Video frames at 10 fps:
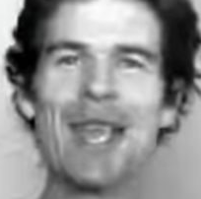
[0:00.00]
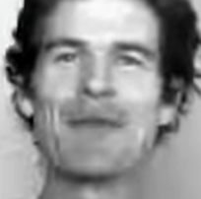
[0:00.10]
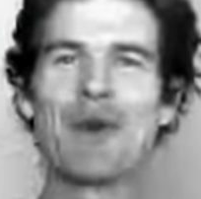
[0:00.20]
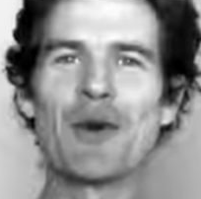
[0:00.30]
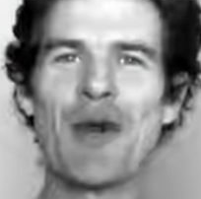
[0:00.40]

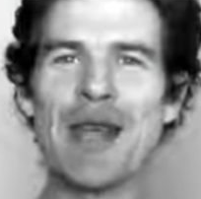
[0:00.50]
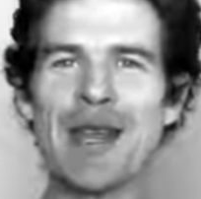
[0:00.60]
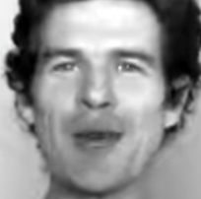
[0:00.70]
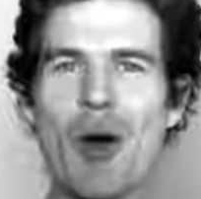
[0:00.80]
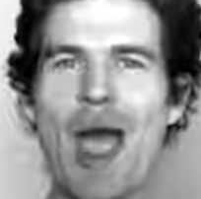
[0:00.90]
If you're a
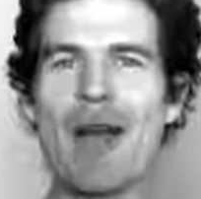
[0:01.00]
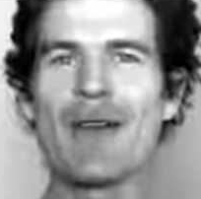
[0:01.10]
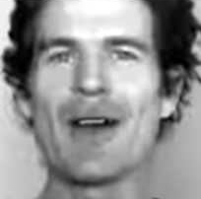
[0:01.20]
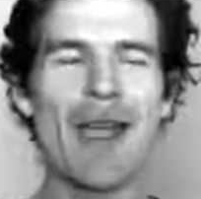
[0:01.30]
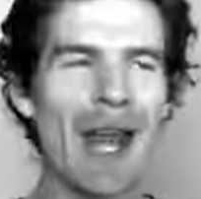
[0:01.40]
vegan, you won't have
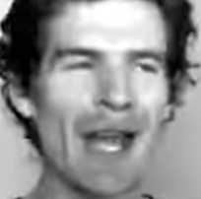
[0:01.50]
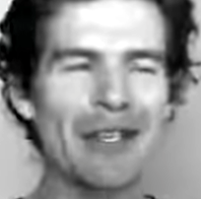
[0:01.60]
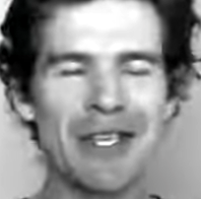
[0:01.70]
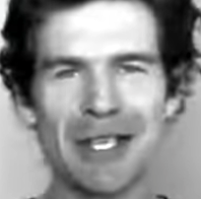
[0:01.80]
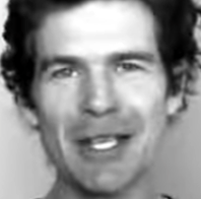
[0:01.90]
enough
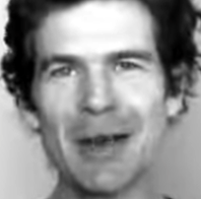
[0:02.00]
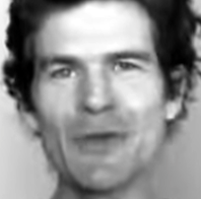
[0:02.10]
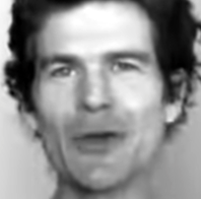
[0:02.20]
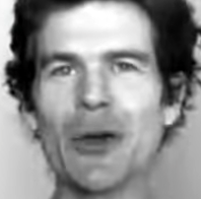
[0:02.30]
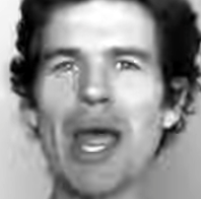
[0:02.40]
energy.
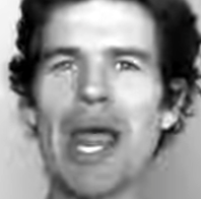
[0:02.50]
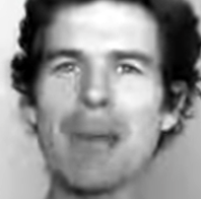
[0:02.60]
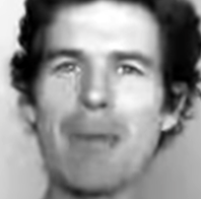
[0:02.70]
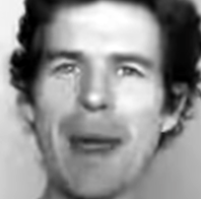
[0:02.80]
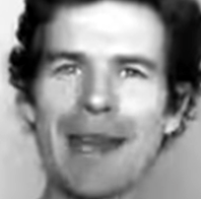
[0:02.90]
So
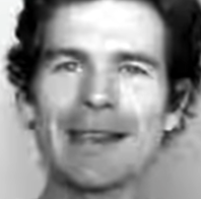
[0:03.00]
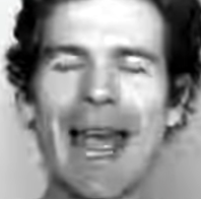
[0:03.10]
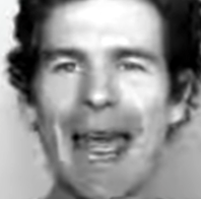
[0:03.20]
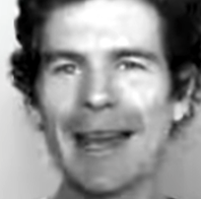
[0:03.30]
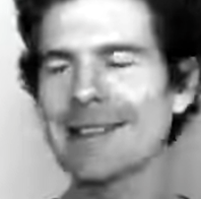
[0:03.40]
eat meat
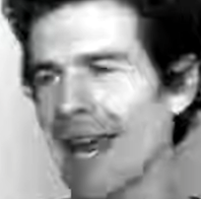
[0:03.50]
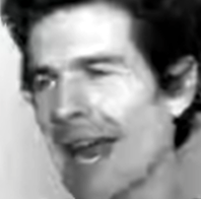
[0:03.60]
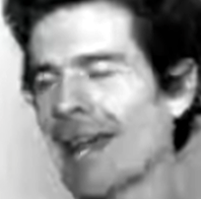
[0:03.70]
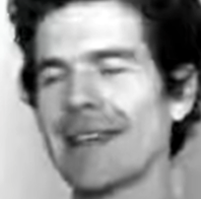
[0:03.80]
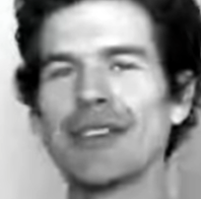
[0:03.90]
and
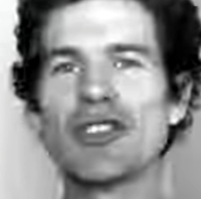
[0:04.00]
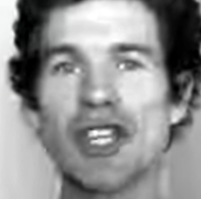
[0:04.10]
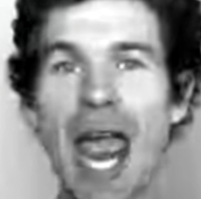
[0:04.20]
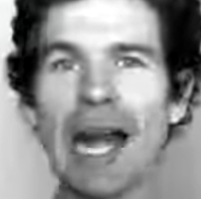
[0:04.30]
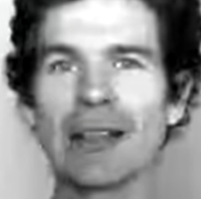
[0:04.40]
take
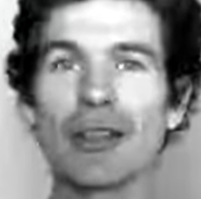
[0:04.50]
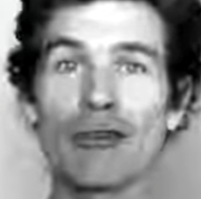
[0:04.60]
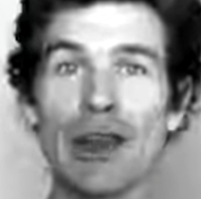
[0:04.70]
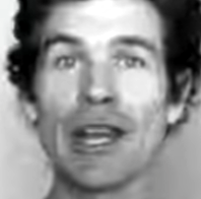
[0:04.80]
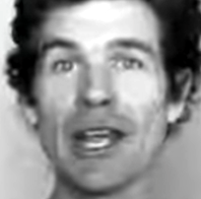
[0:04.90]
Jacked
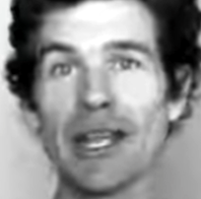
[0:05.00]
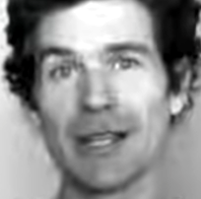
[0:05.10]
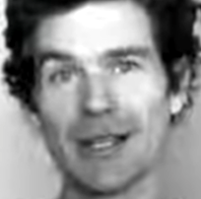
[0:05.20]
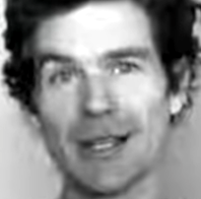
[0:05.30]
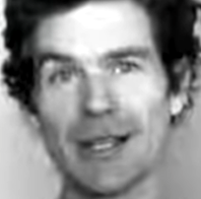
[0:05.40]

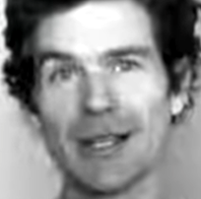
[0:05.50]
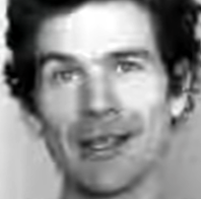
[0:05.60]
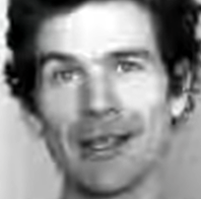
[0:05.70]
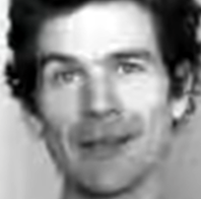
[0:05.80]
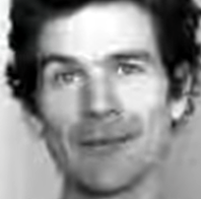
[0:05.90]
3D.
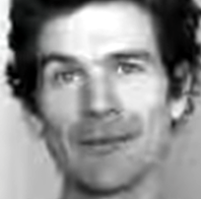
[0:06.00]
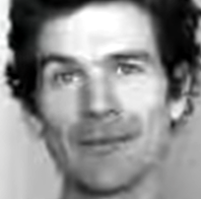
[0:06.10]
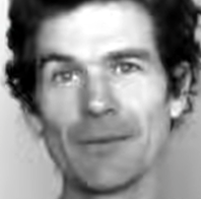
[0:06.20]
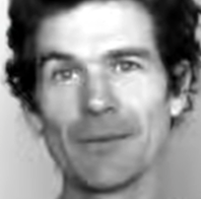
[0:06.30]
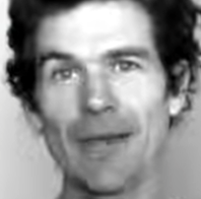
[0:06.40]

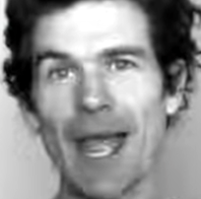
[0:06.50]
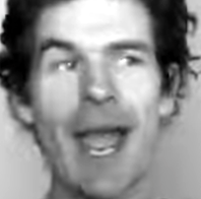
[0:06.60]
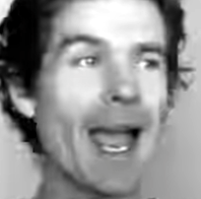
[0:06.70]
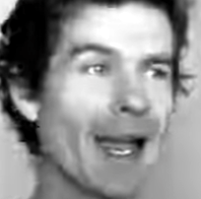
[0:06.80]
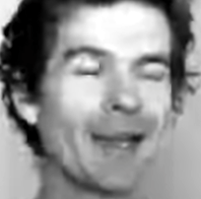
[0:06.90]

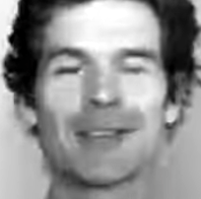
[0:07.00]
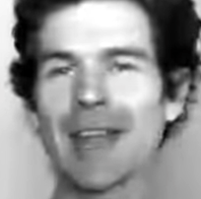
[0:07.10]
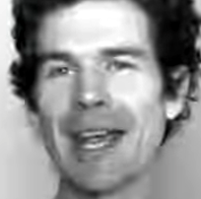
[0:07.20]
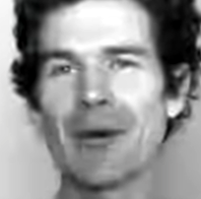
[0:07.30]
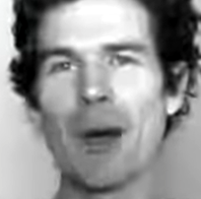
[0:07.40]
And
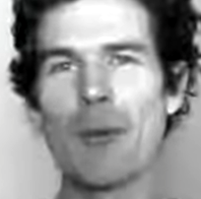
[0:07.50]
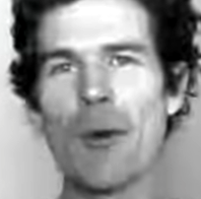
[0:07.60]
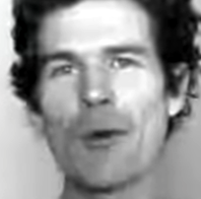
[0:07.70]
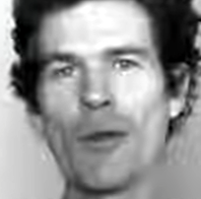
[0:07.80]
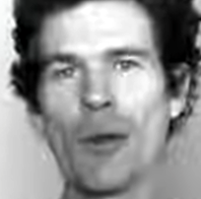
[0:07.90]
take one
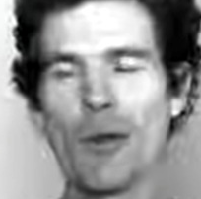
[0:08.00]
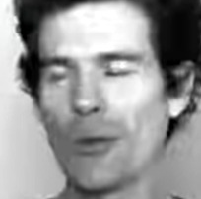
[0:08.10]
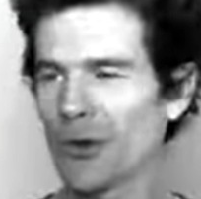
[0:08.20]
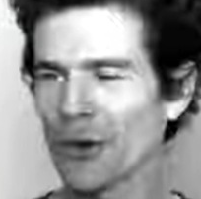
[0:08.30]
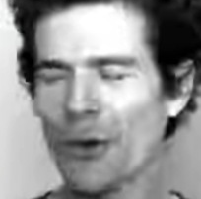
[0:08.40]
more,
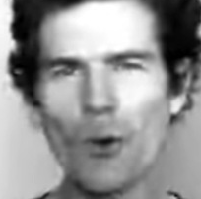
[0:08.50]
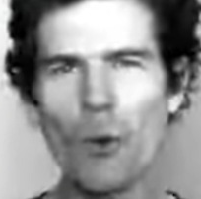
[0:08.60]
what's it called?